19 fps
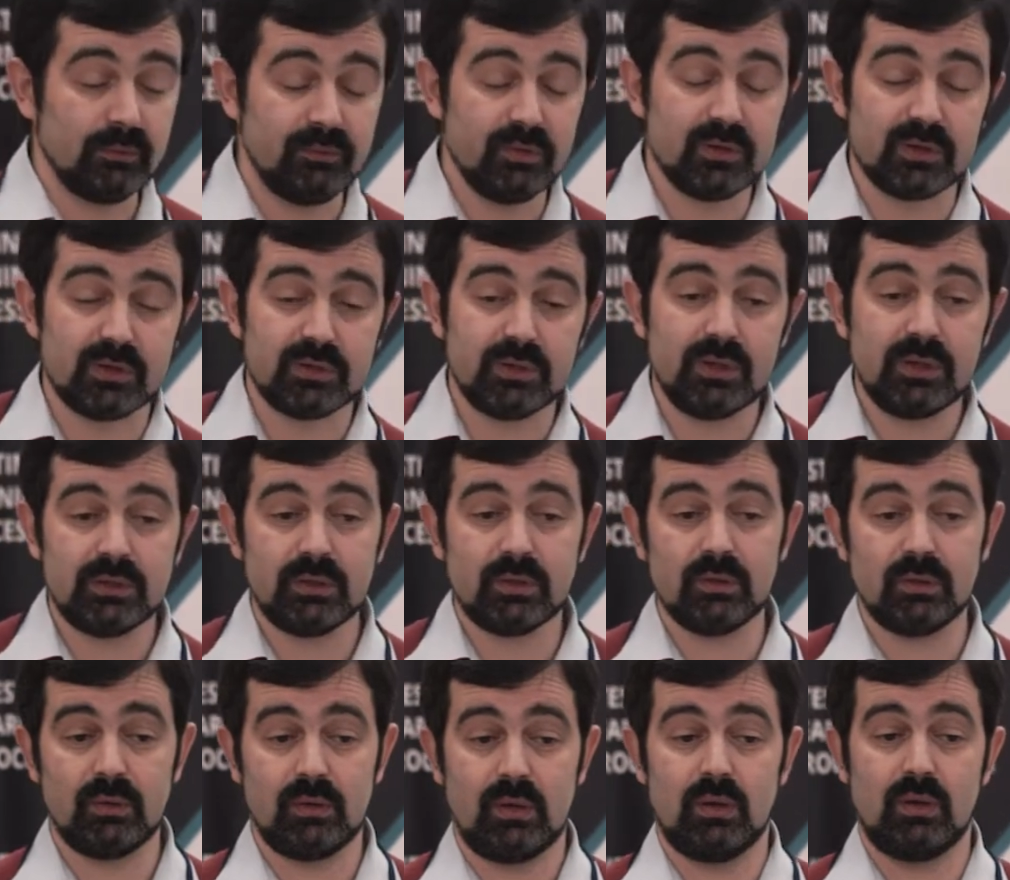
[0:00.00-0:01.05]
finished state,
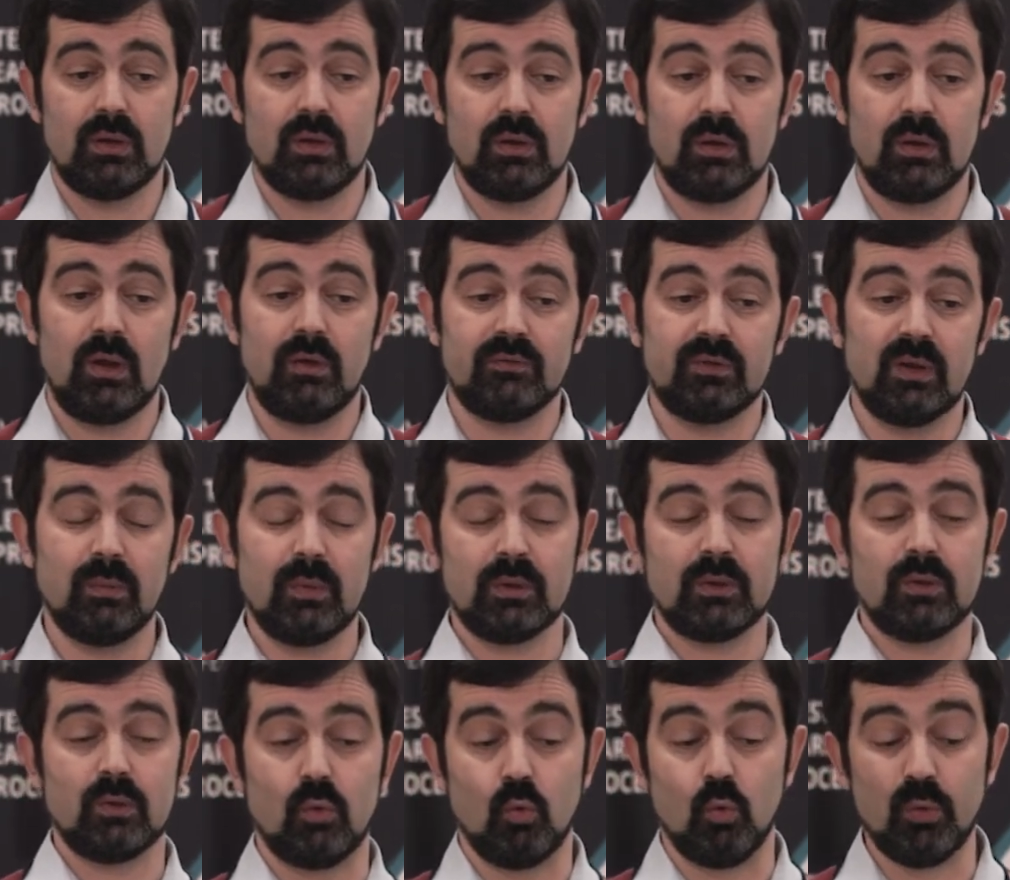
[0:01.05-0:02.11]

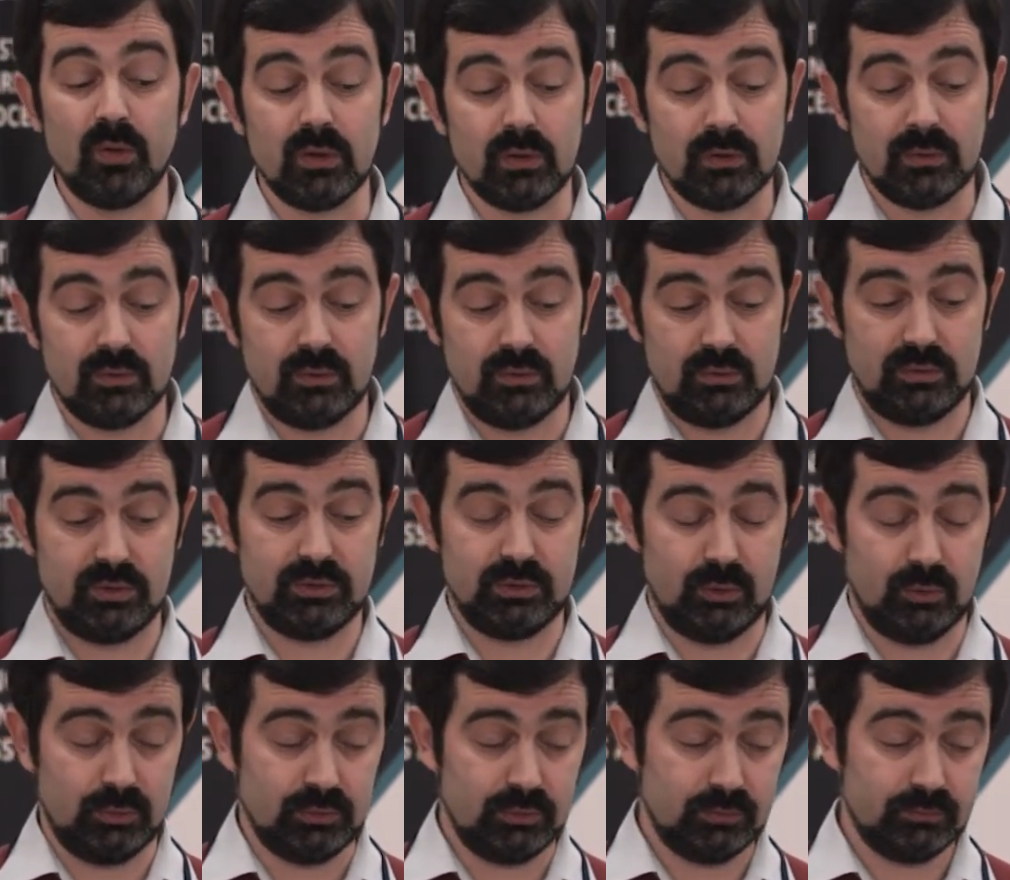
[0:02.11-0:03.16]
automata will
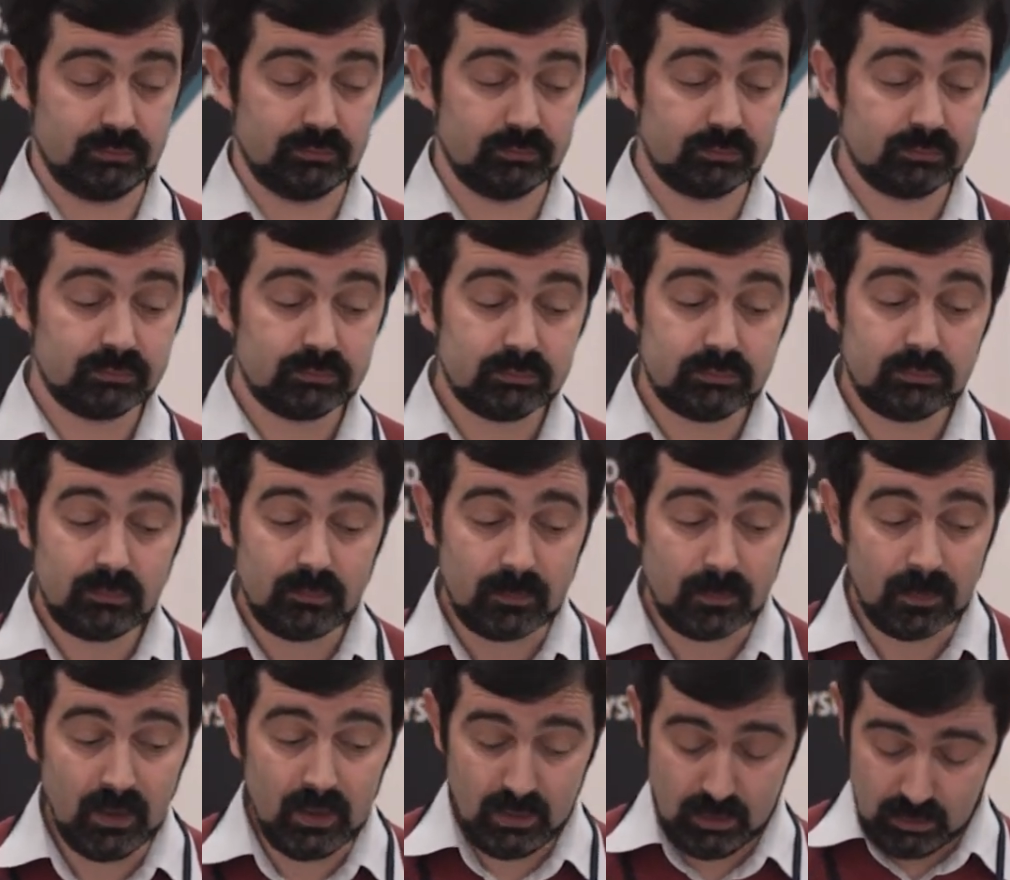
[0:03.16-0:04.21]
destroy it.
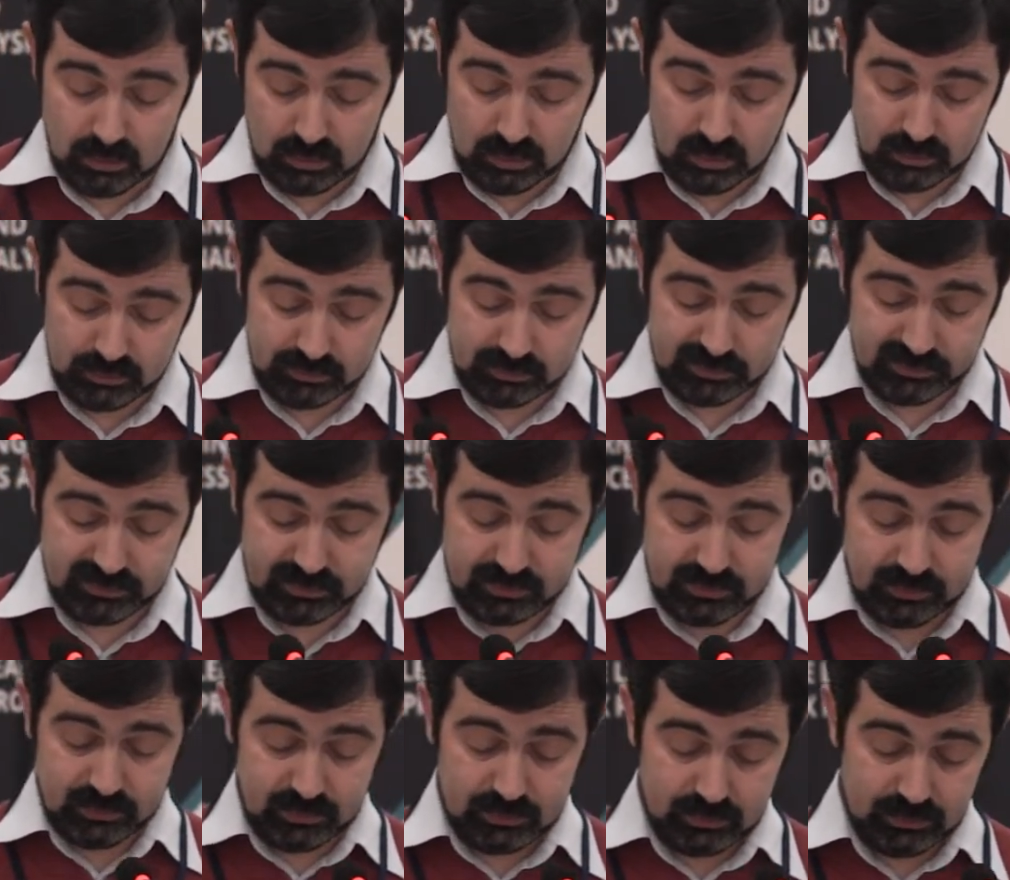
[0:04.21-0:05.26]
And
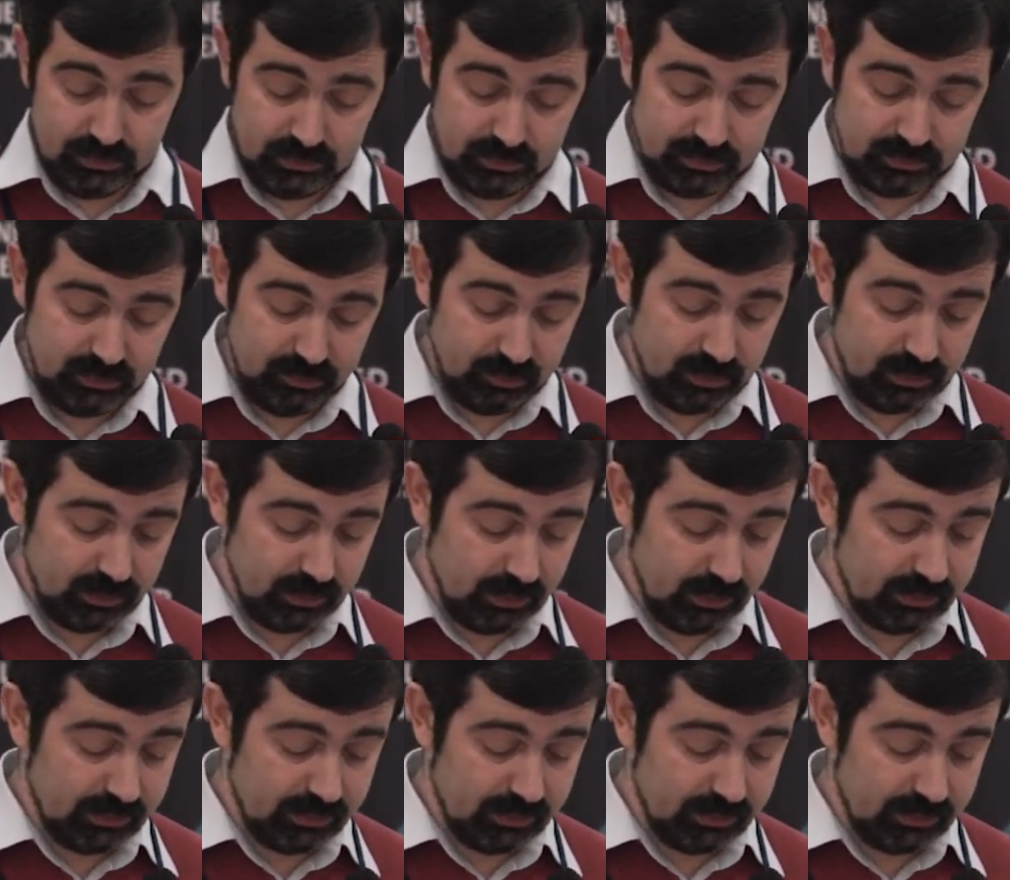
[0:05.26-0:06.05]
a similar